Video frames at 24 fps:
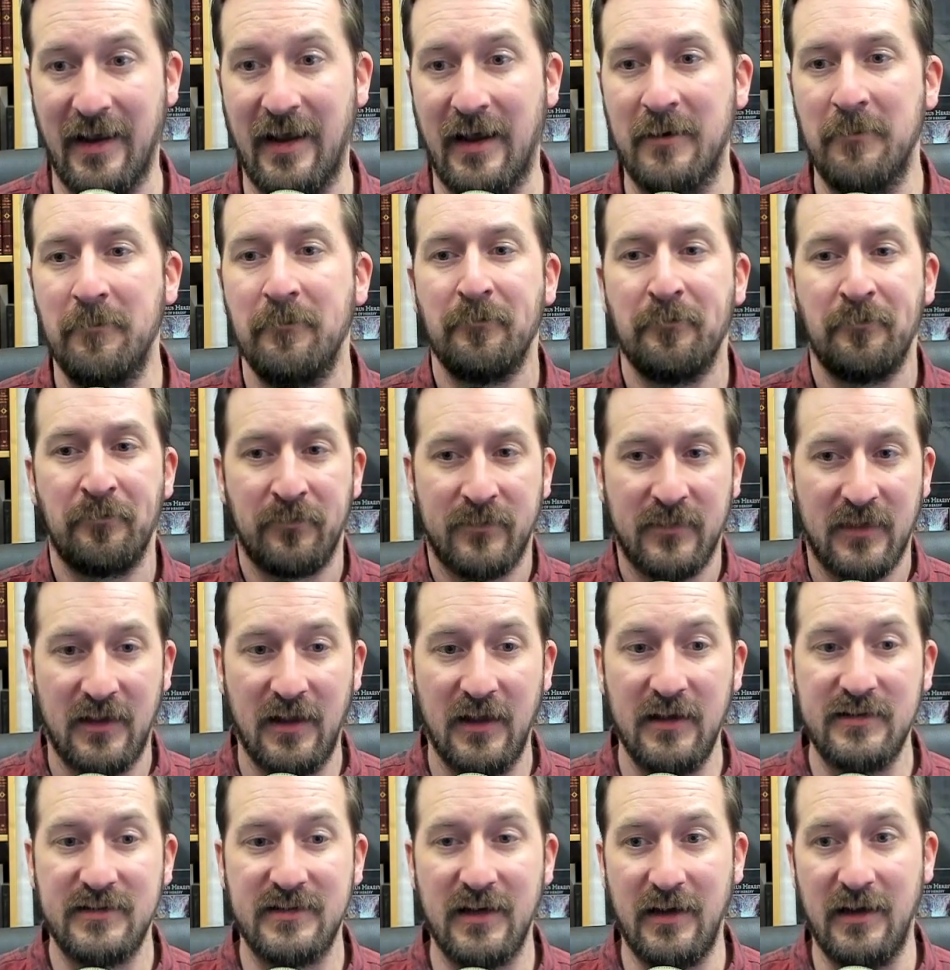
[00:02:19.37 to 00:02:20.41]
And
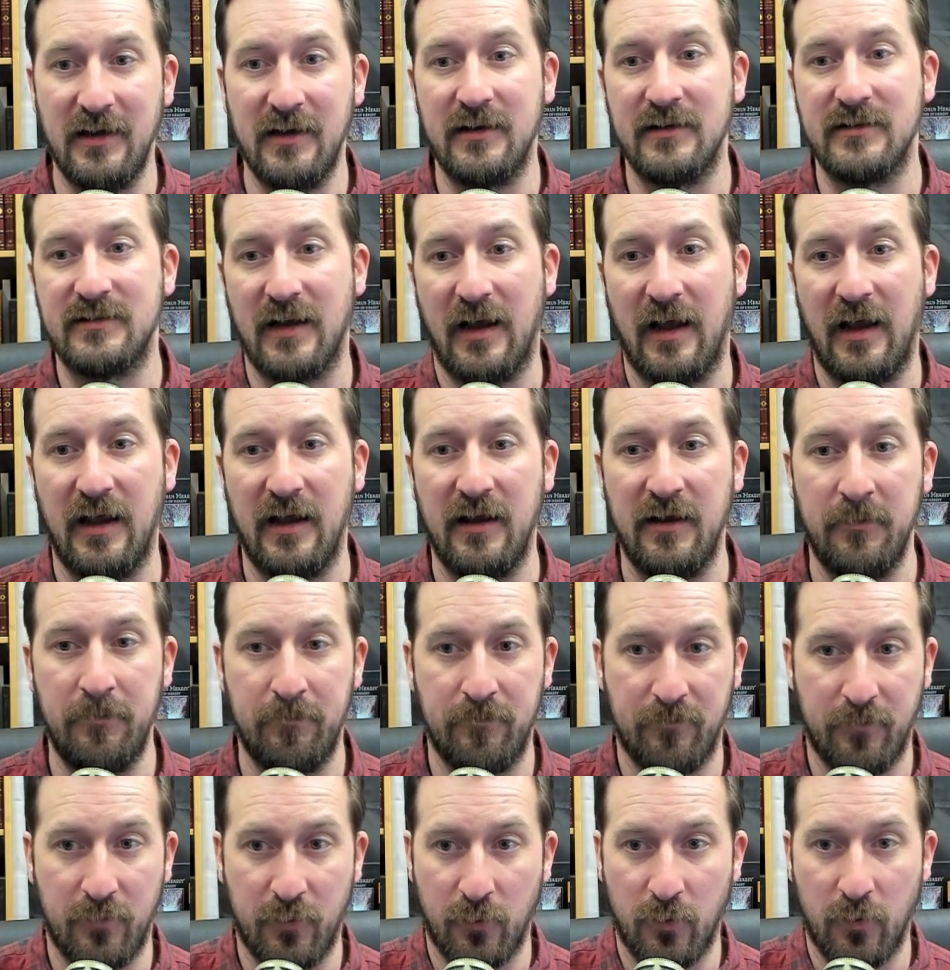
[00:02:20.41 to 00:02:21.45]
this is a
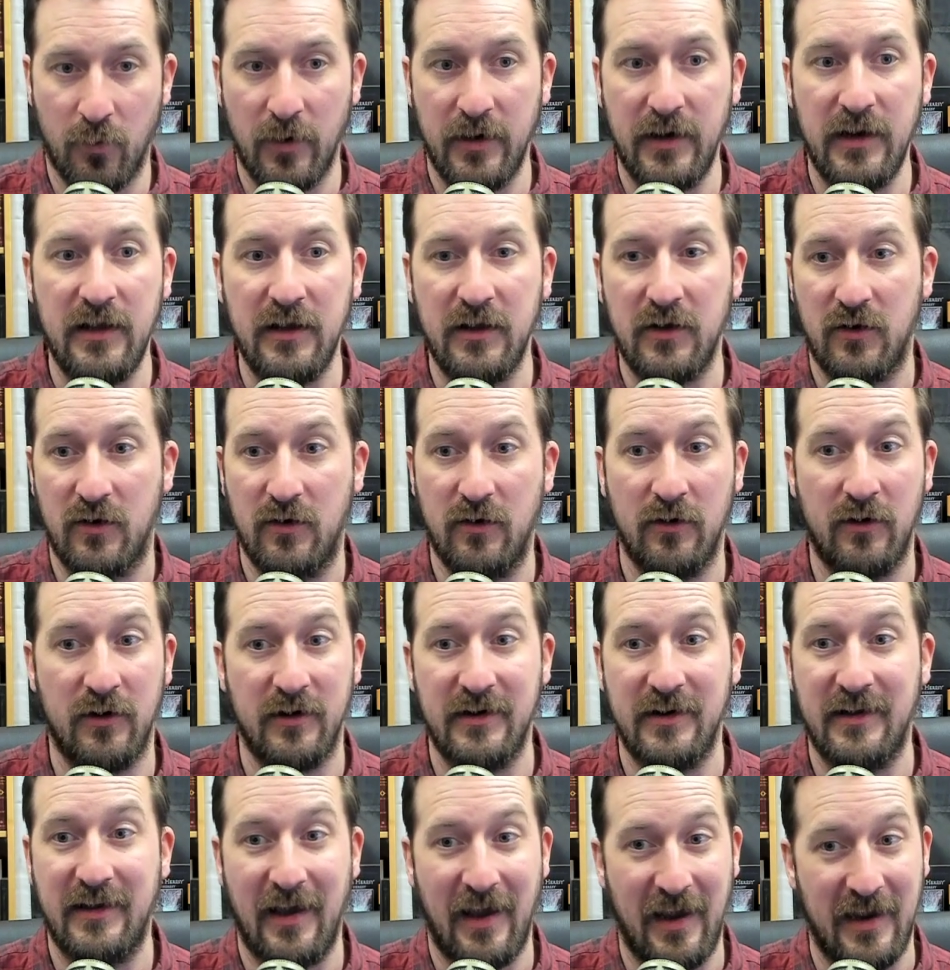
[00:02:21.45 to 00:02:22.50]
pretty
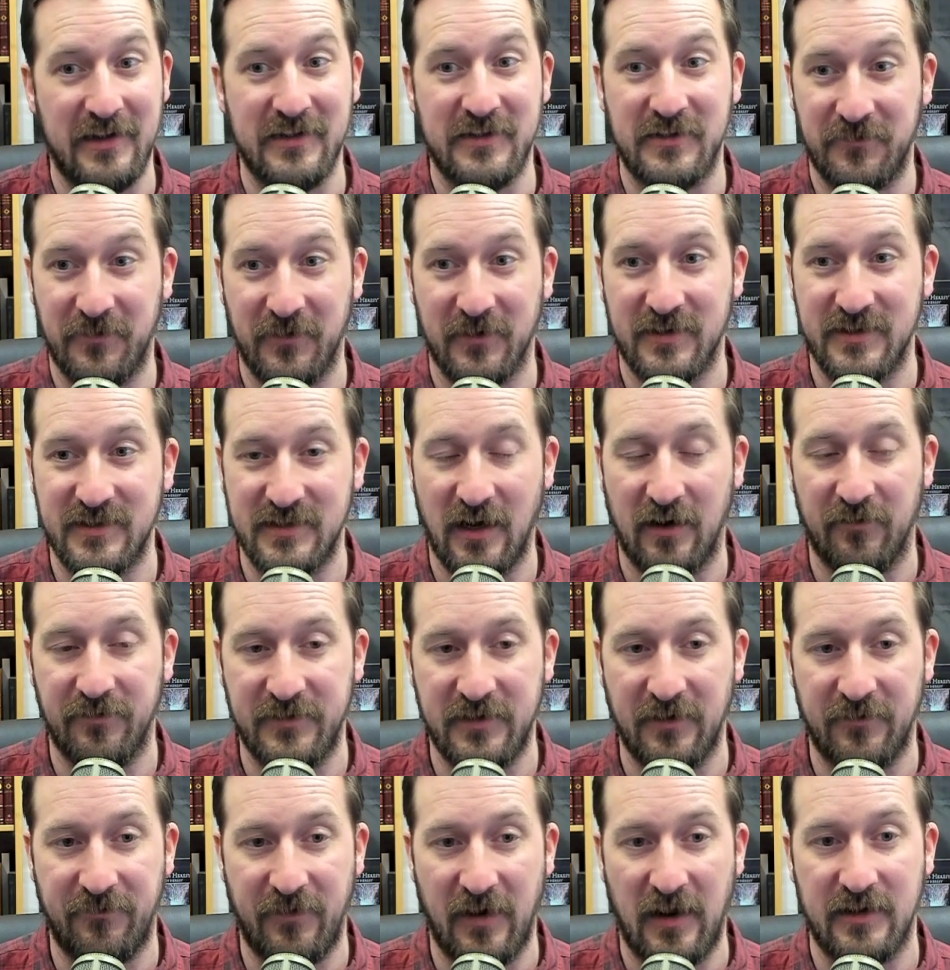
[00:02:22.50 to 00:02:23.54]
good case for
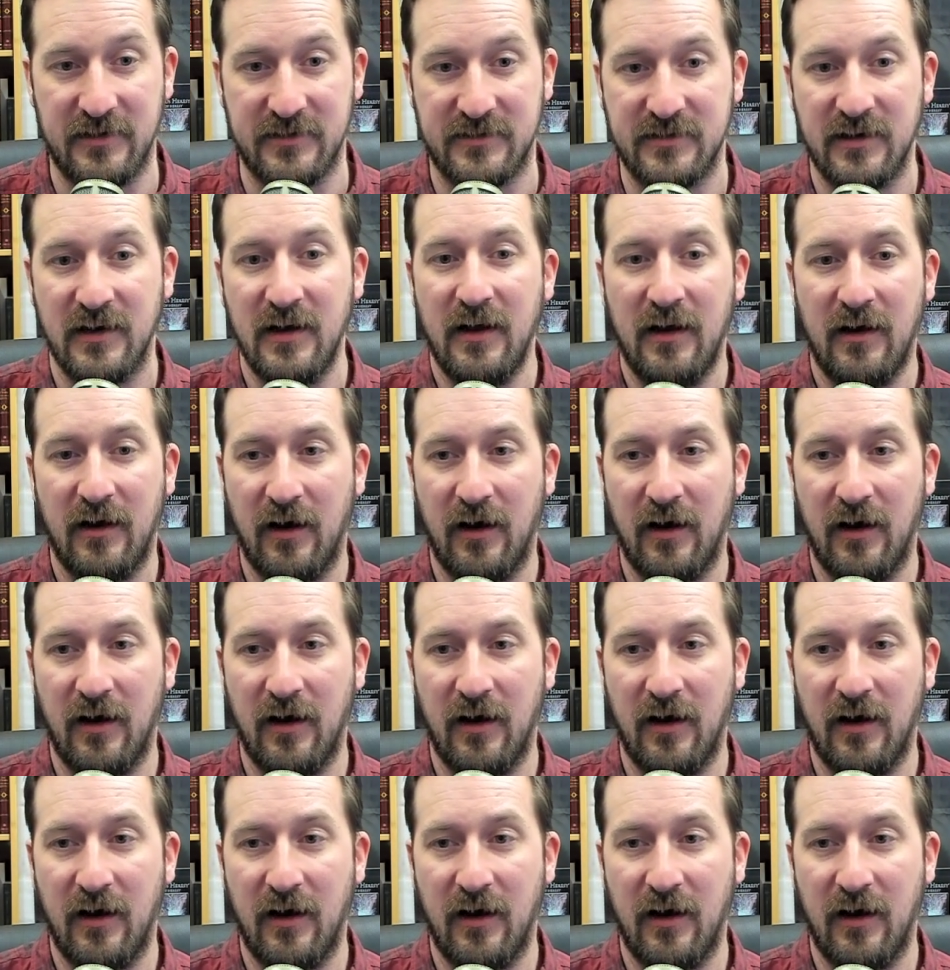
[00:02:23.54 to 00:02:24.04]
self-defense.